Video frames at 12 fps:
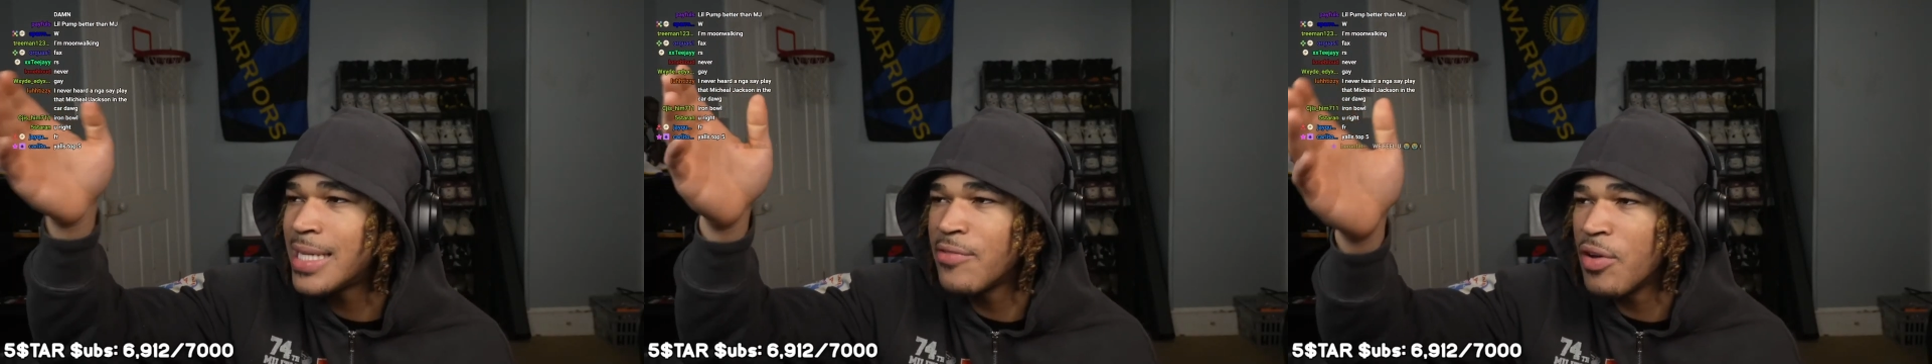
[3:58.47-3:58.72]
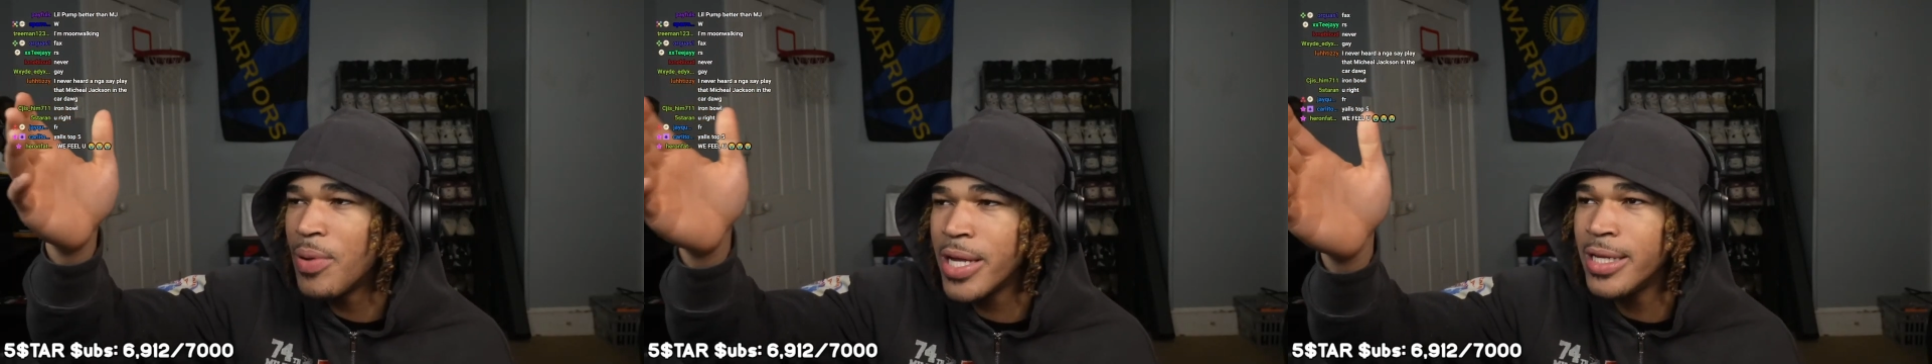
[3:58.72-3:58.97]

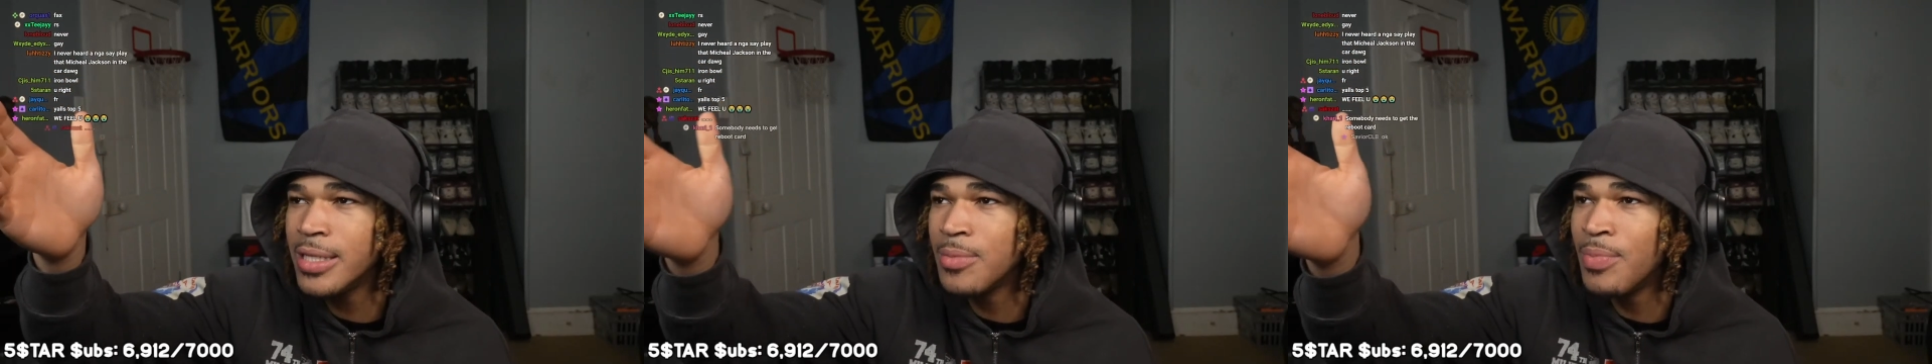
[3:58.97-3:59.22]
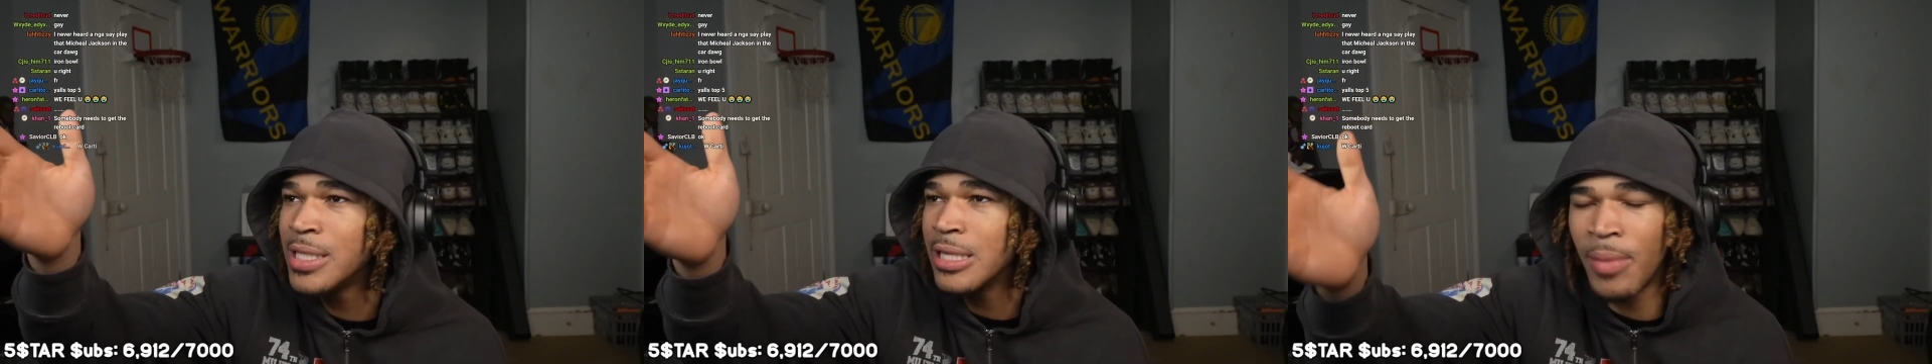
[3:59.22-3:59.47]
opinions?
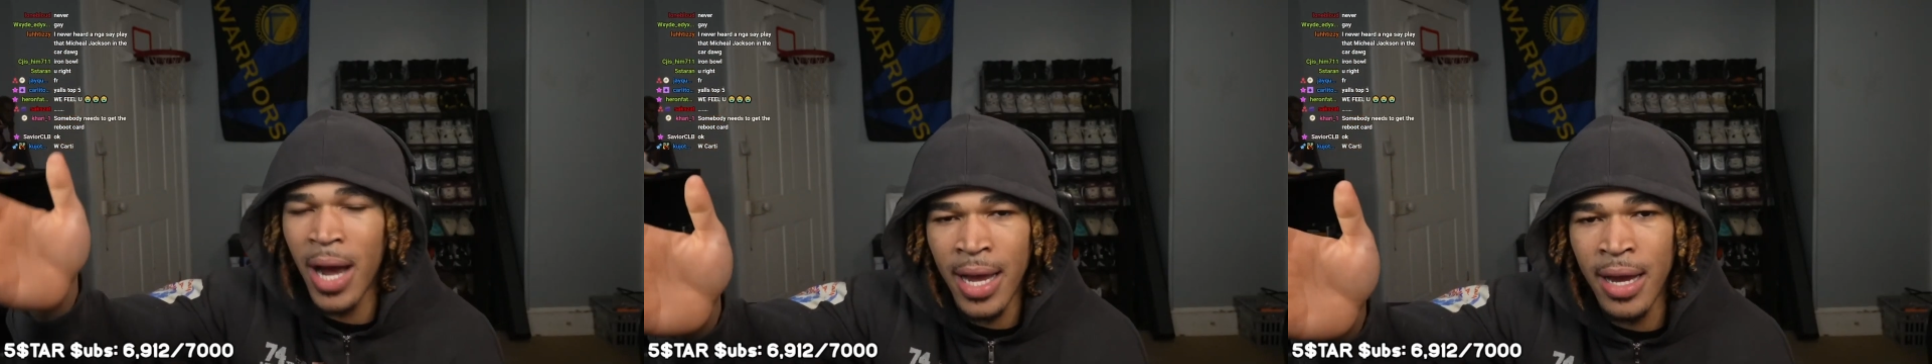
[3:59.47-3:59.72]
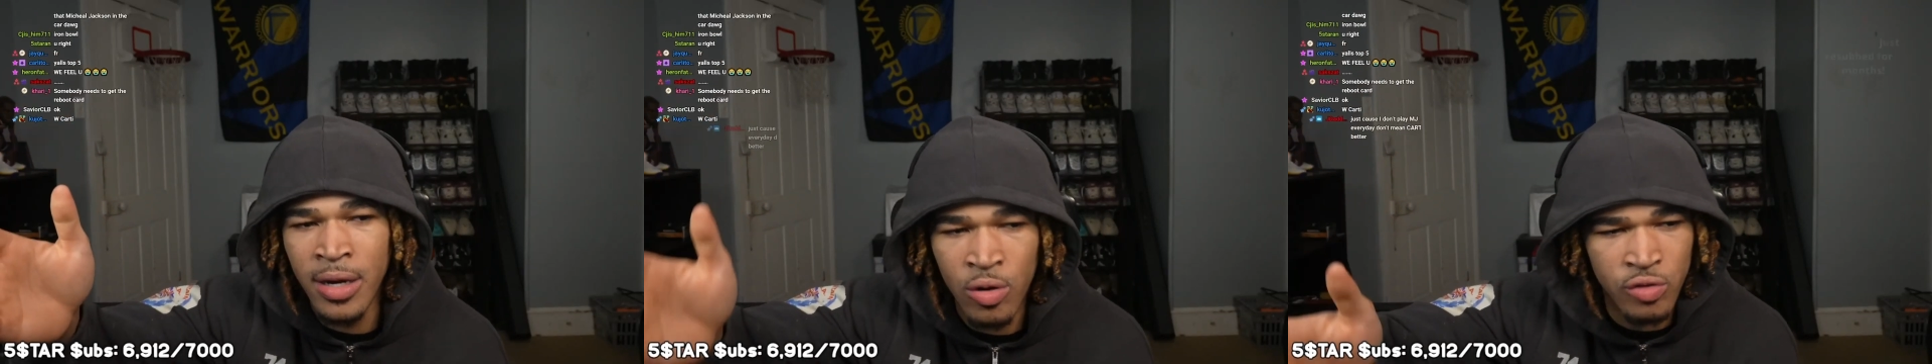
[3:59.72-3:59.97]
Bitch, am I
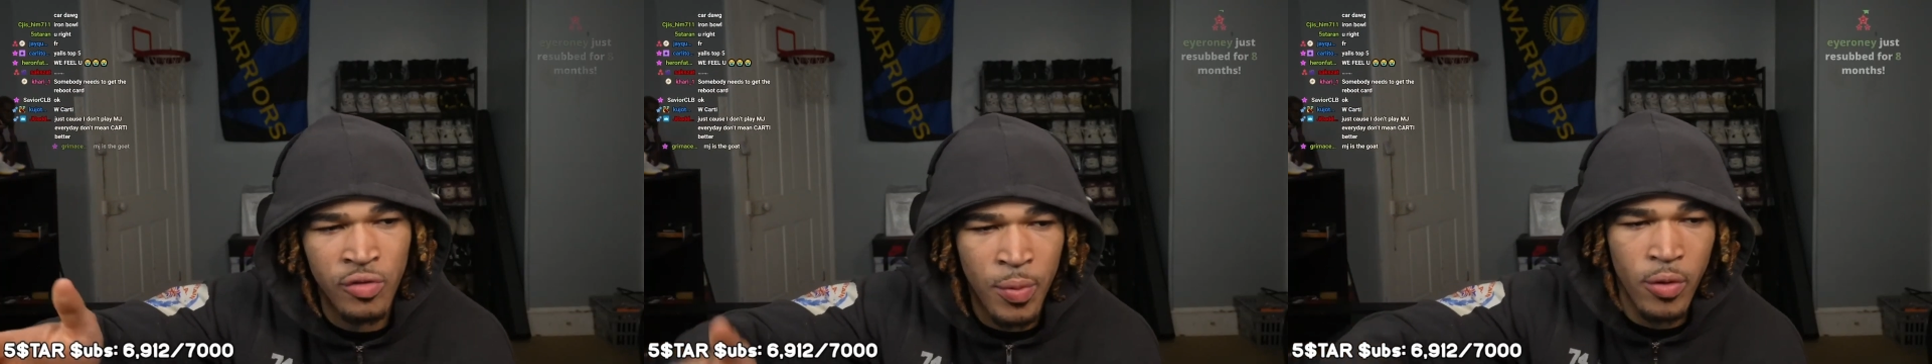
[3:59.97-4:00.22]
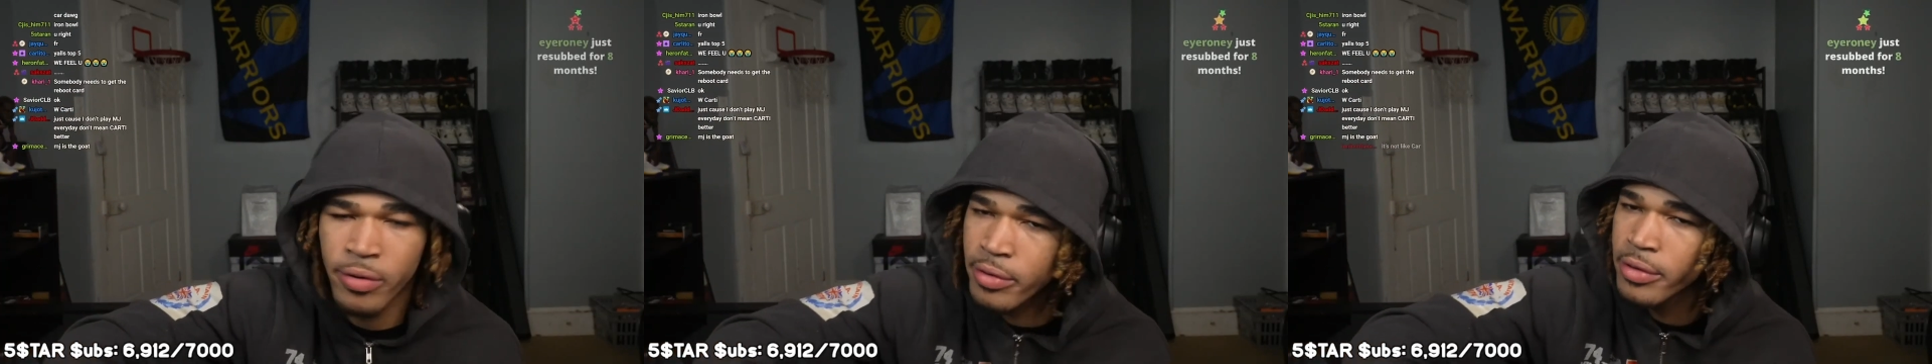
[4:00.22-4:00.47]
a news
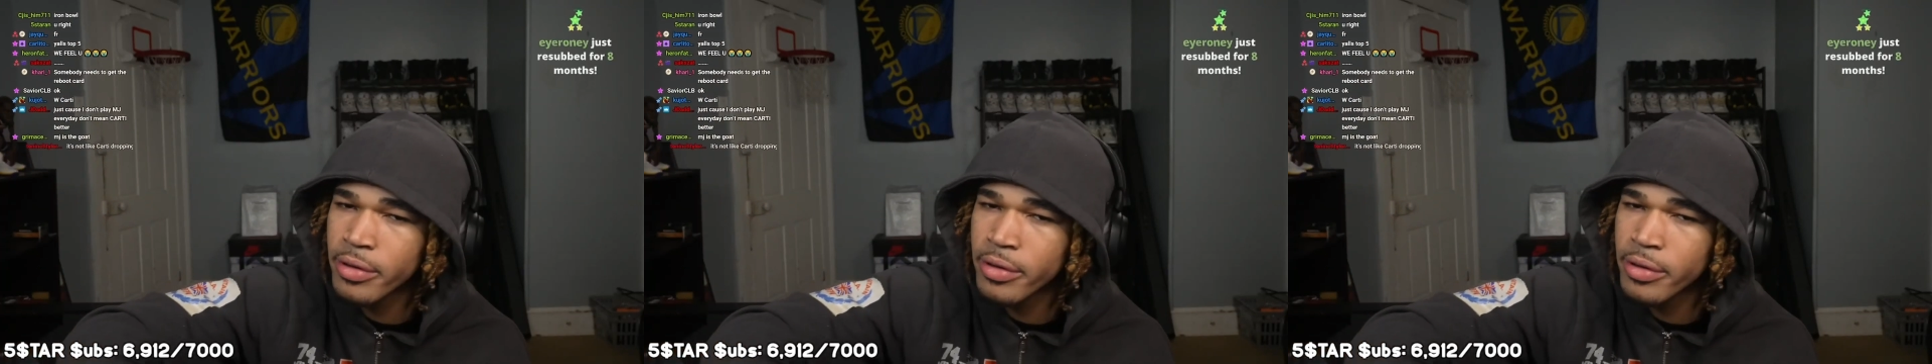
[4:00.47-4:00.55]
reporter?